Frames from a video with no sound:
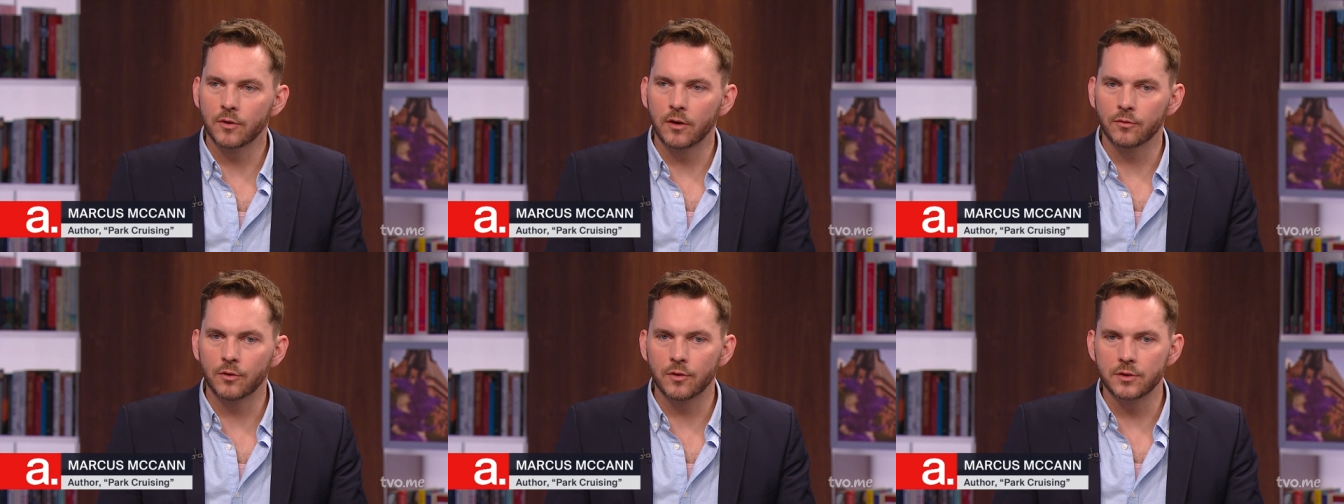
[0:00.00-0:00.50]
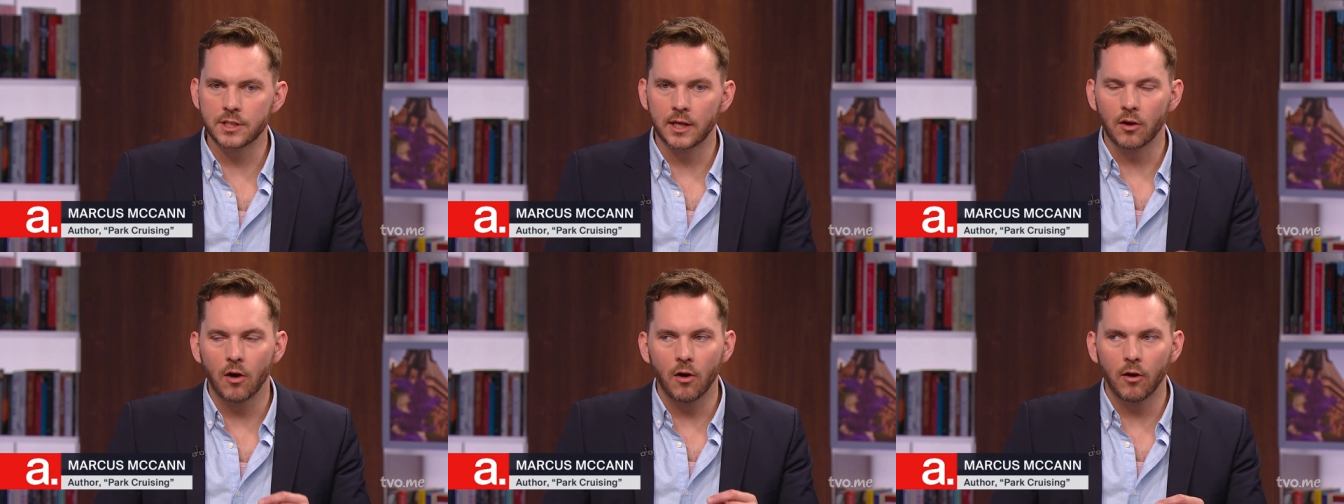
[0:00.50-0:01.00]
of
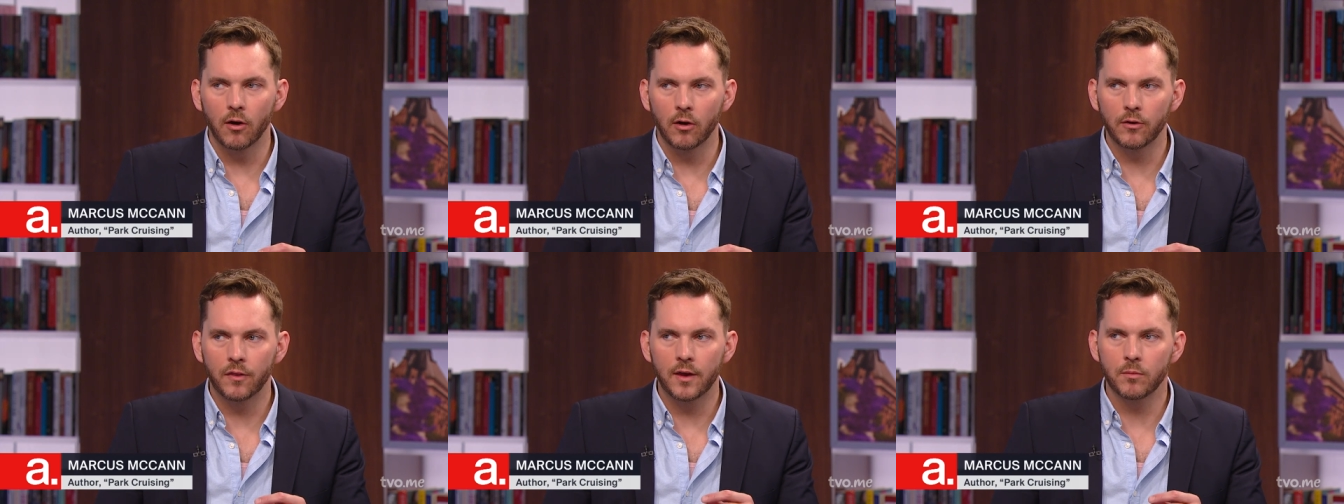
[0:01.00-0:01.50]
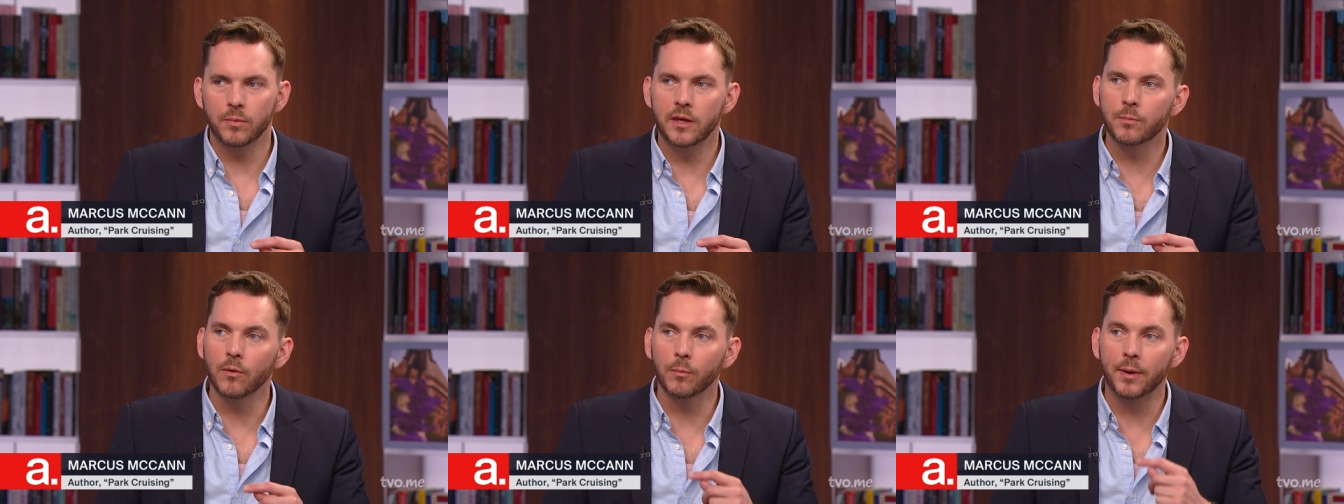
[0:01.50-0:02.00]
cruising are that
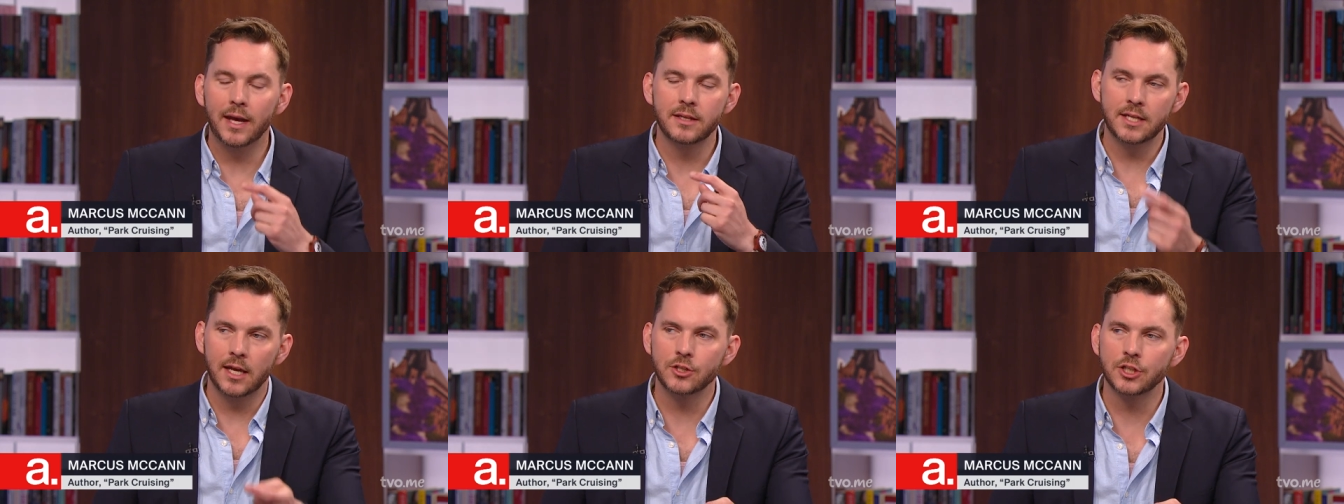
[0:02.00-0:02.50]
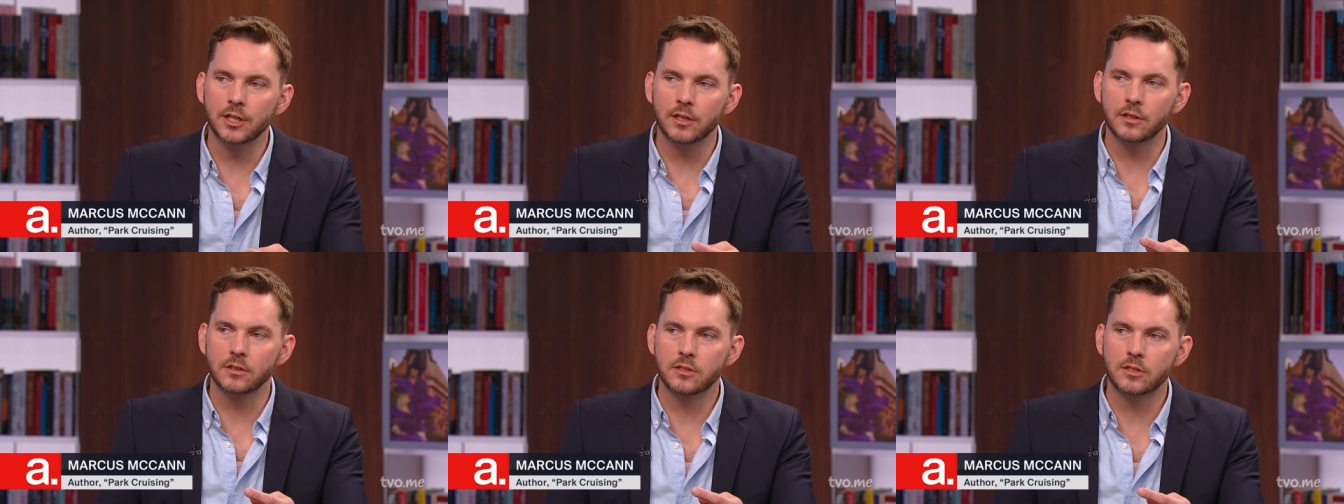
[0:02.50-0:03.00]
people pay
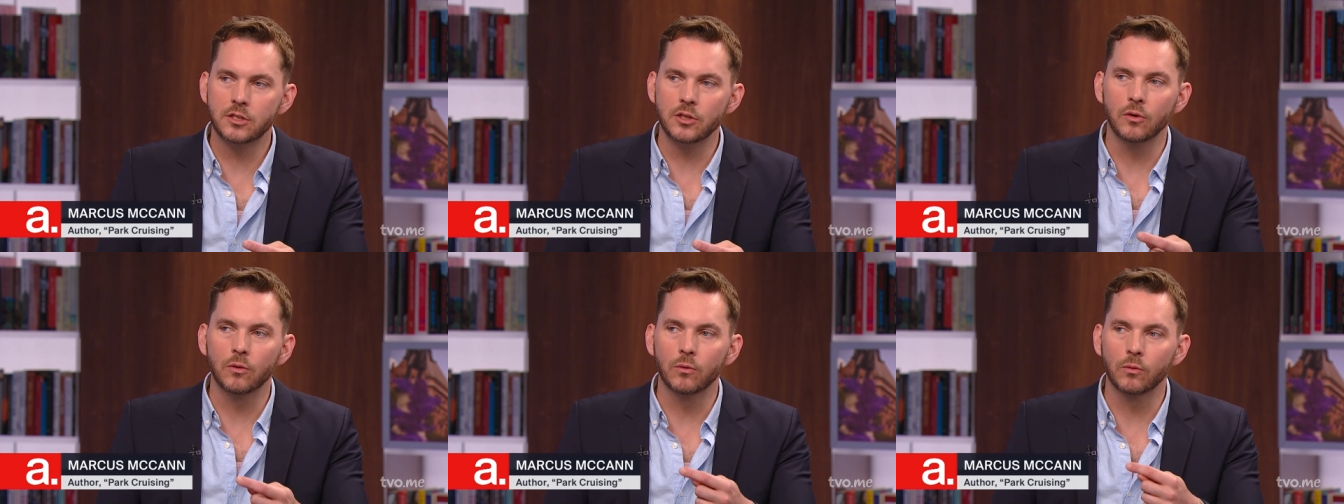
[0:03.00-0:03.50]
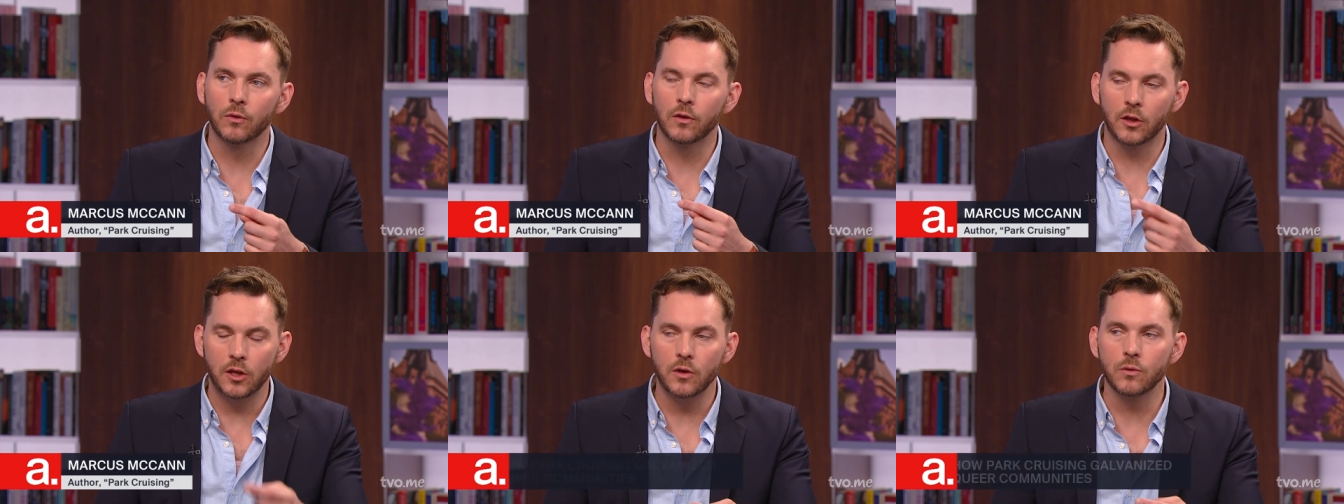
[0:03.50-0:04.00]
attention to the
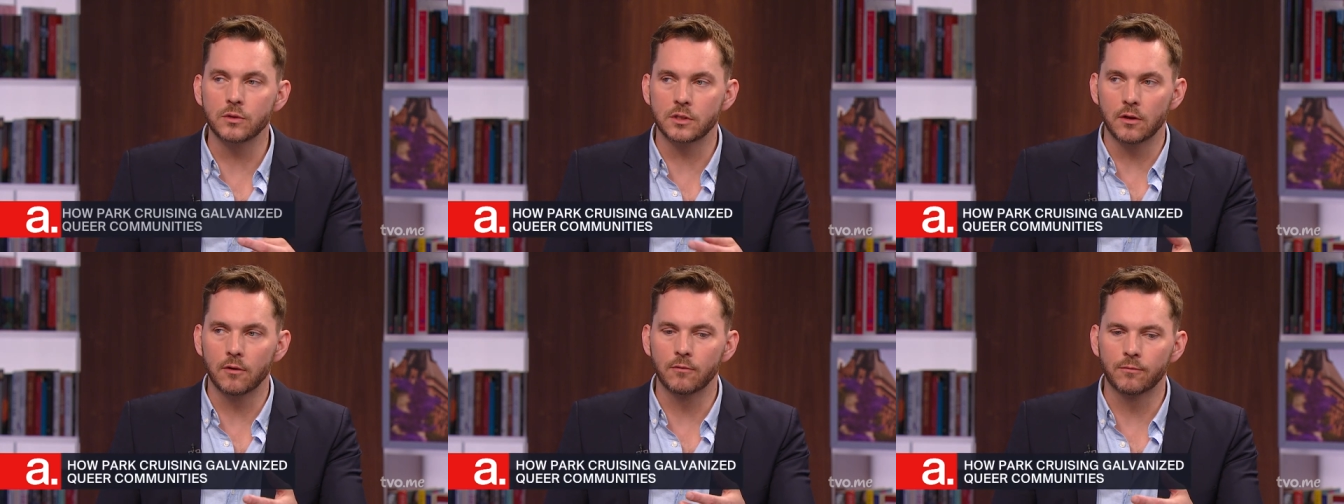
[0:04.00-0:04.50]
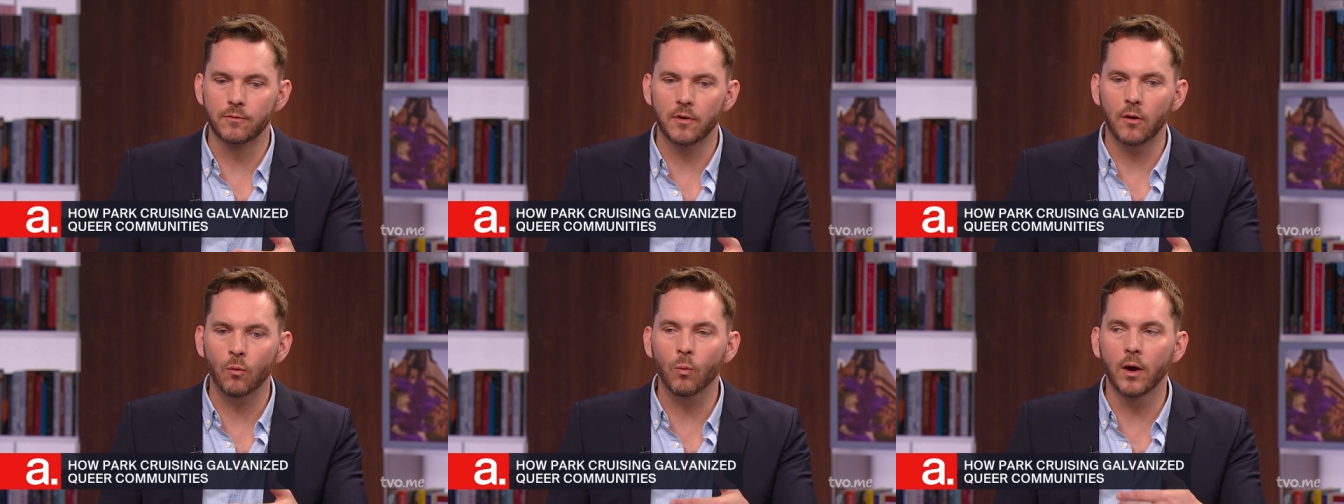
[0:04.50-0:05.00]
cues of
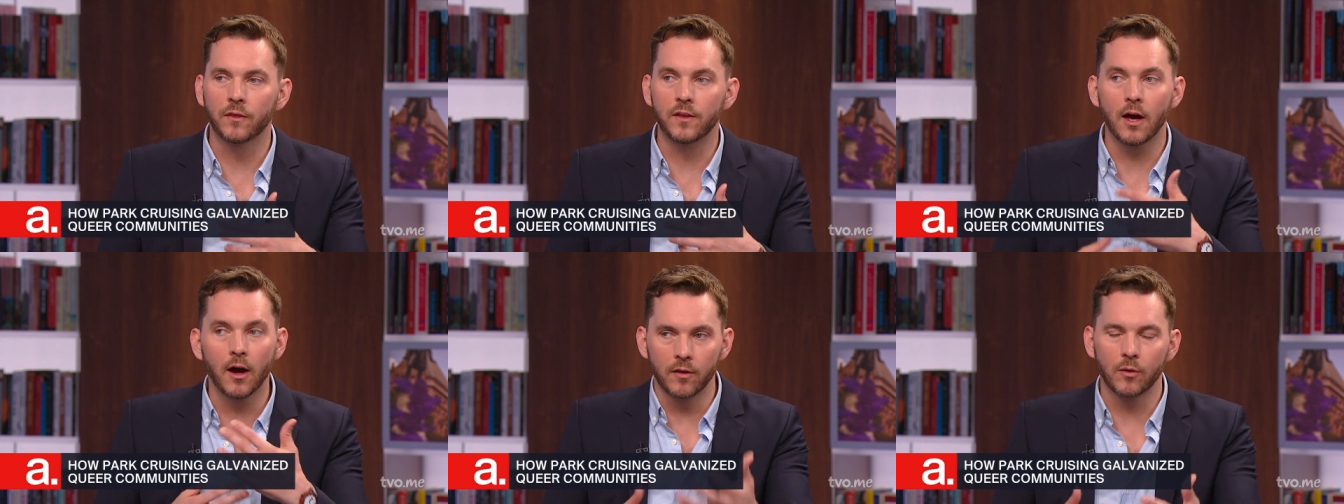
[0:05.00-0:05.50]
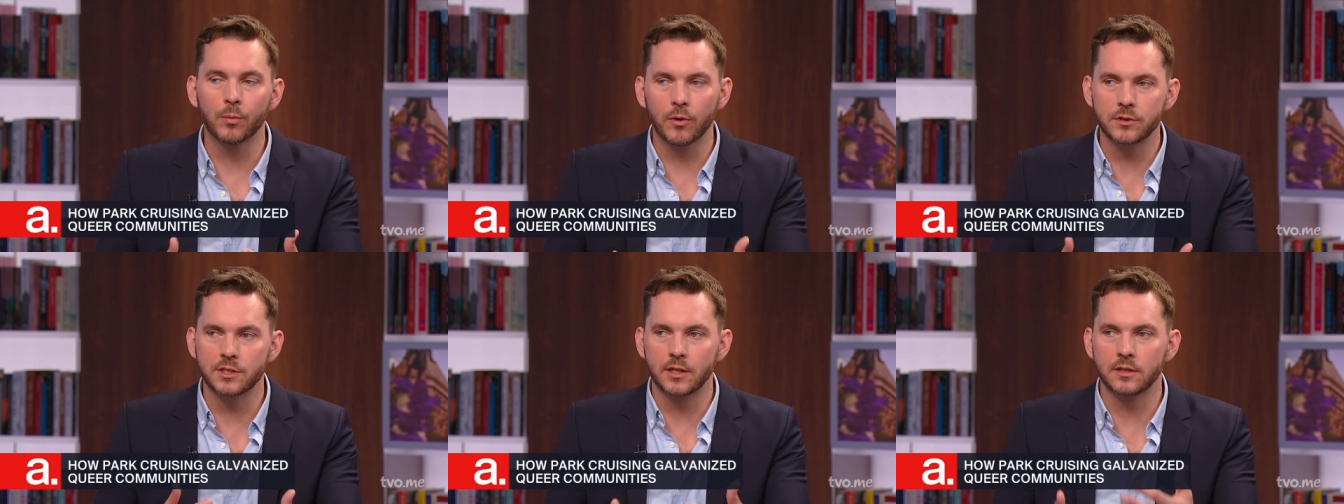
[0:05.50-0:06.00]
what the other
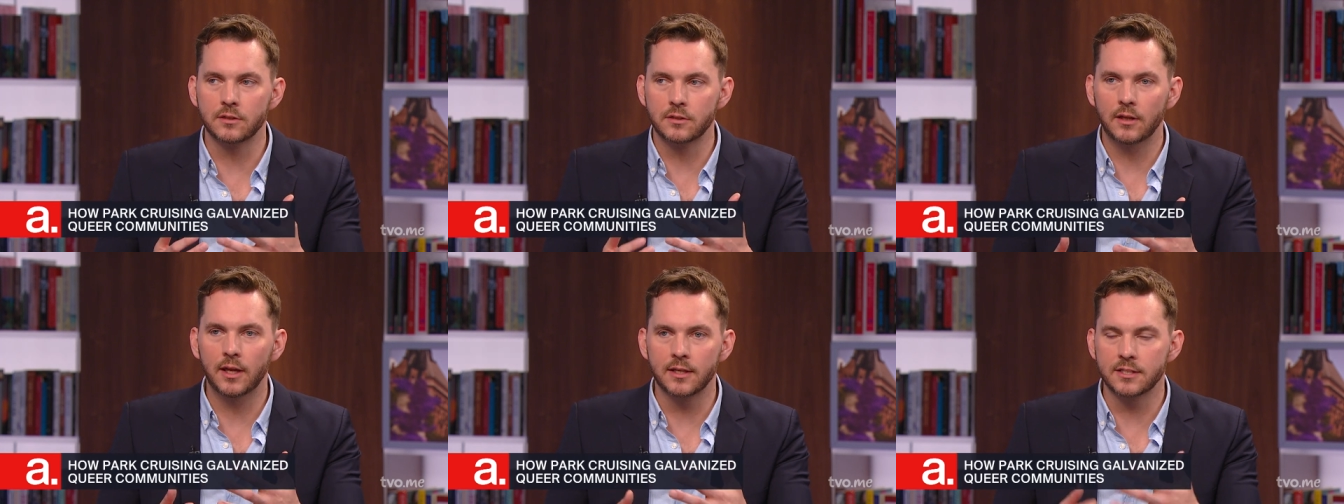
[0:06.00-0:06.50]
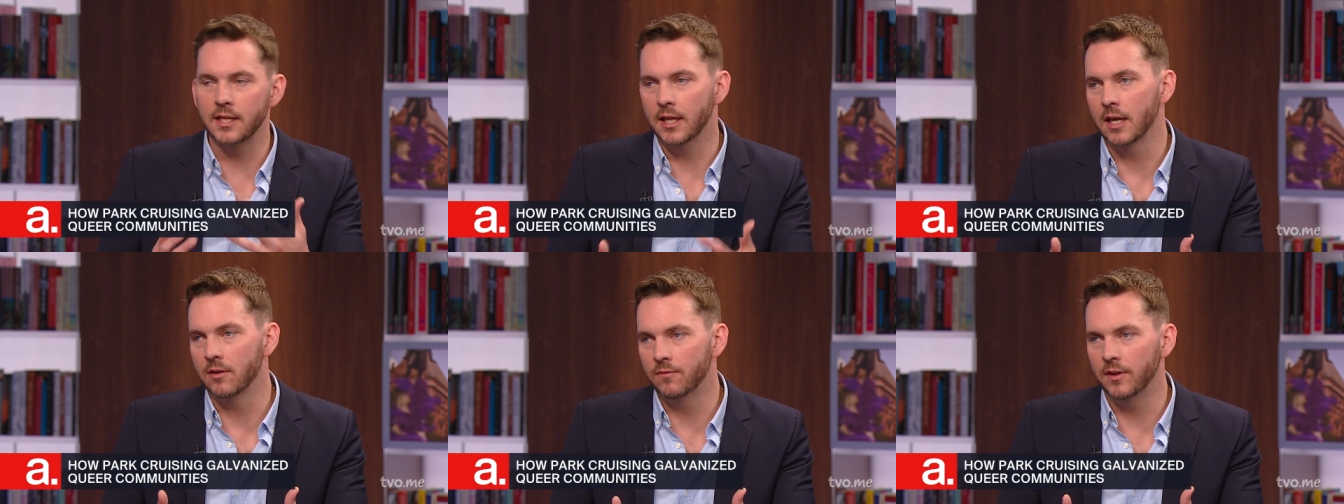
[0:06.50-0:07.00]
person is is
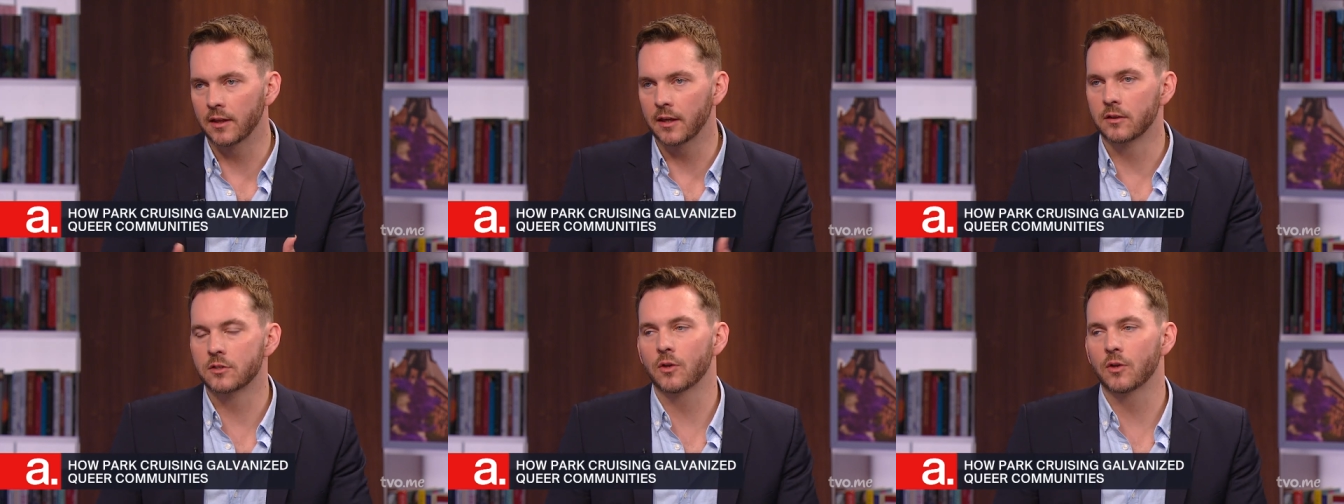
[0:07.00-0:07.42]
thinking and feeling.